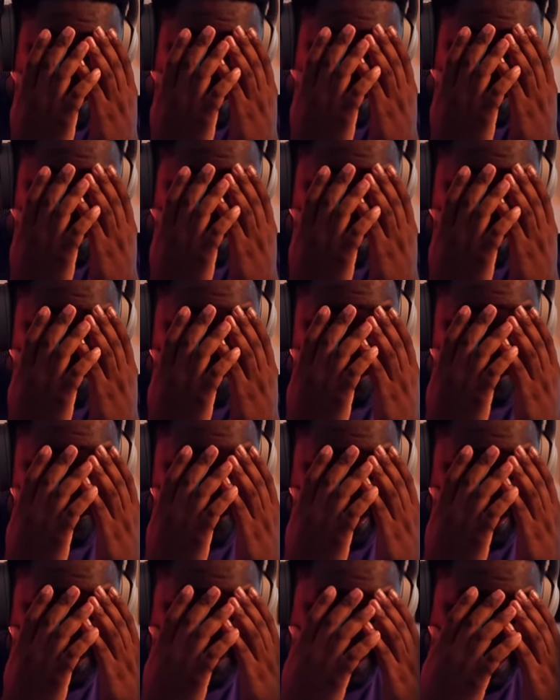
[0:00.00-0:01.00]
Damn, look at
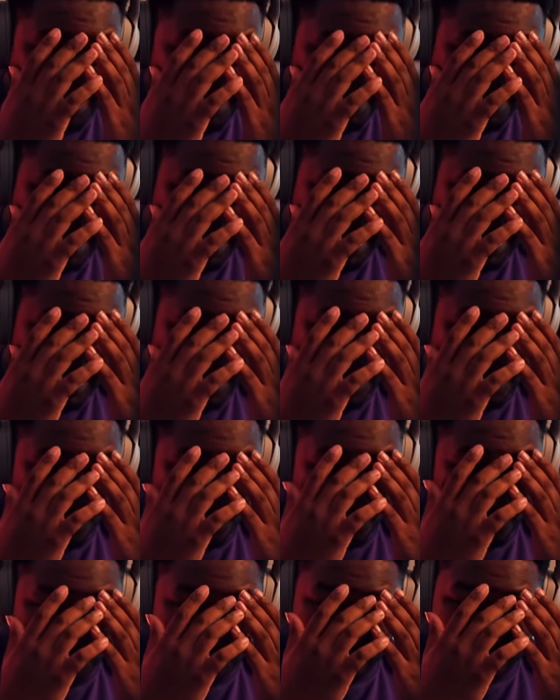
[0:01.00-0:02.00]
that demon again,
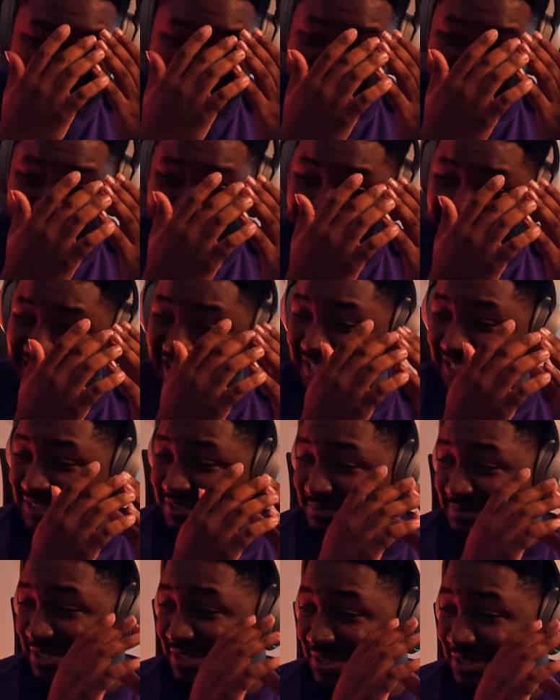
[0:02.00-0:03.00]
walking up the stairs,
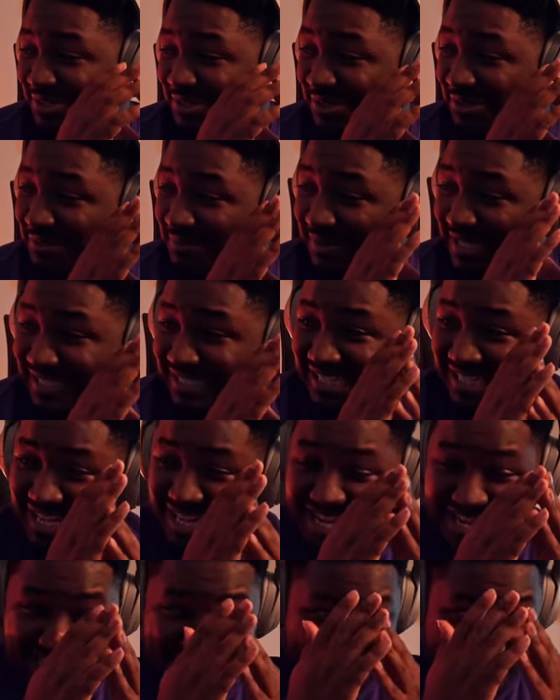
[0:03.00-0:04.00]
bro. Oh my
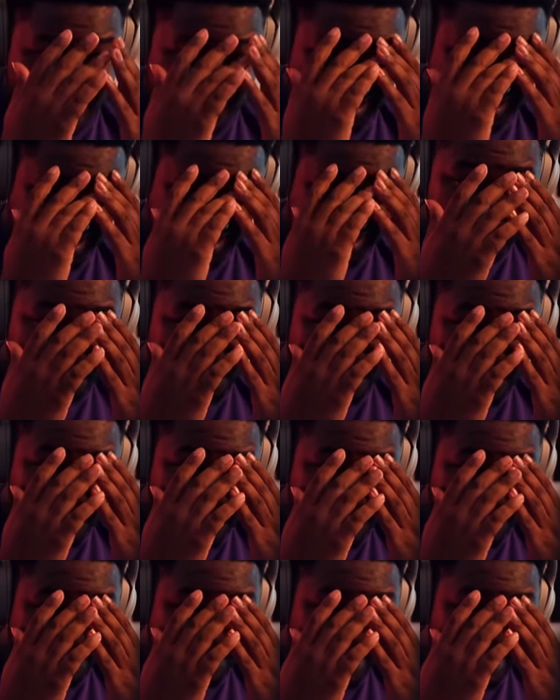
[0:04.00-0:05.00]
gosh. Big
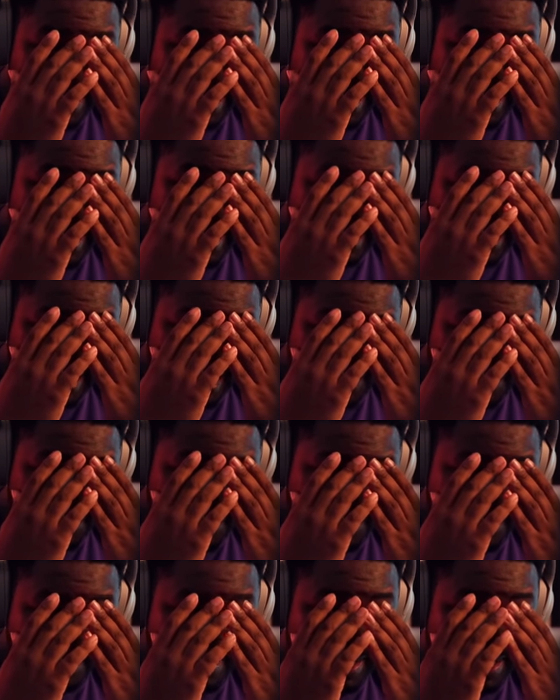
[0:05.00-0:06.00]
foot ass, heavy
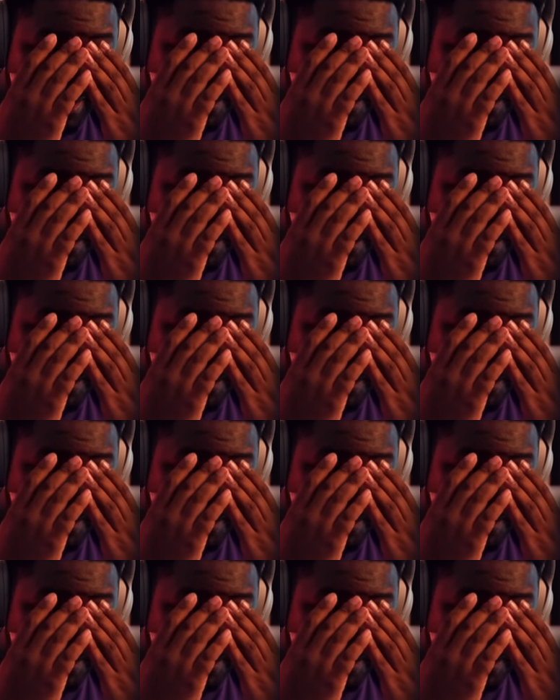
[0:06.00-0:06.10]
foot ass,